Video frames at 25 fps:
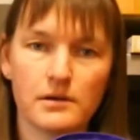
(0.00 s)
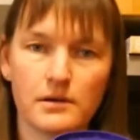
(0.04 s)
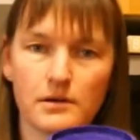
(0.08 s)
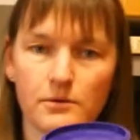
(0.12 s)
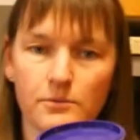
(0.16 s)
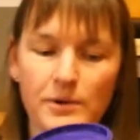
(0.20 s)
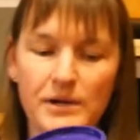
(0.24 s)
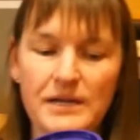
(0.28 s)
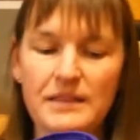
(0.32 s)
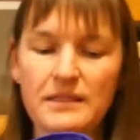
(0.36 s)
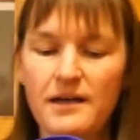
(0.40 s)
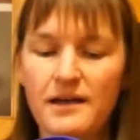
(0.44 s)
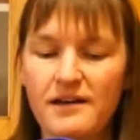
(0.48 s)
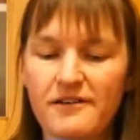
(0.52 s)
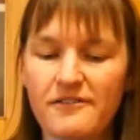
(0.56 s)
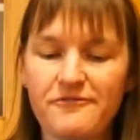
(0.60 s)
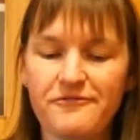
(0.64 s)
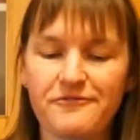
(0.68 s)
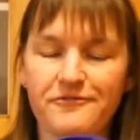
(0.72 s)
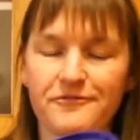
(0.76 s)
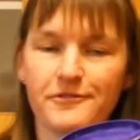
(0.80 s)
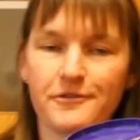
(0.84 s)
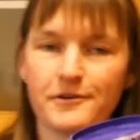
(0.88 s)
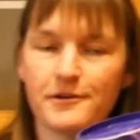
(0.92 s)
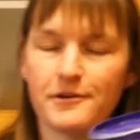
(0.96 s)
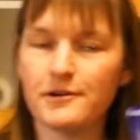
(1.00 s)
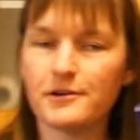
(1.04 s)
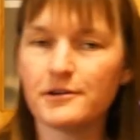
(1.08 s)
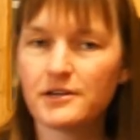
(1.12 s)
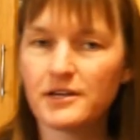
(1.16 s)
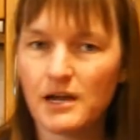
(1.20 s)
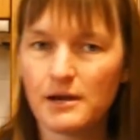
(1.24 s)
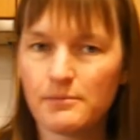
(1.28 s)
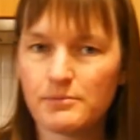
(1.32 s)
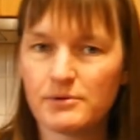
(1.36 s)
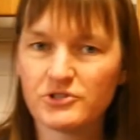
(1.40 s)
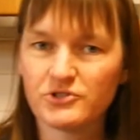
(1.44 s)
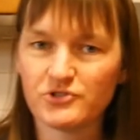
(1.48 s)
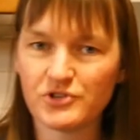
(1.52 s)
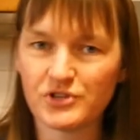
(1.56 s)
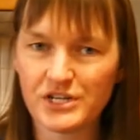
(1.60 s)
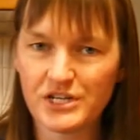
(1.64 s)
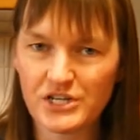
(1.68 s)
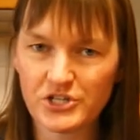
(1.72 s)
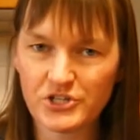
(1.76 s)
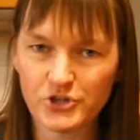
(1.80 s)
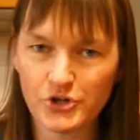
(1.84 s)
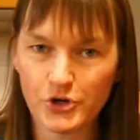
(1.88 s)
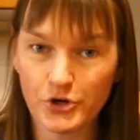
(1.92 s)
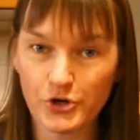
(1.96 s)
We love Cadbury
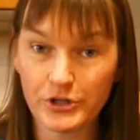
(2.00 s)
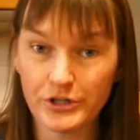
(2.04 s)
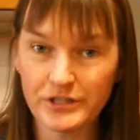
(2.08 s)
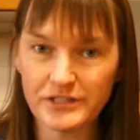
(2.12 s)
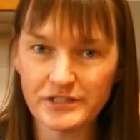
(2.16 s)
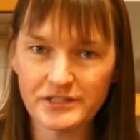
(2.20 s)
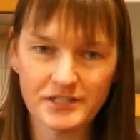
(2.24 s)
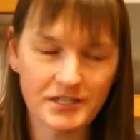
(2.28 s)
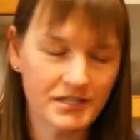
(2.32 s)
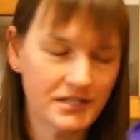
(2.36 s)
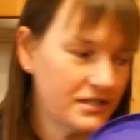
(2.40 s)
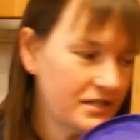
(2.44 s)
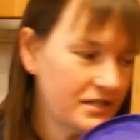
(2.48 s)
drinking chocolate,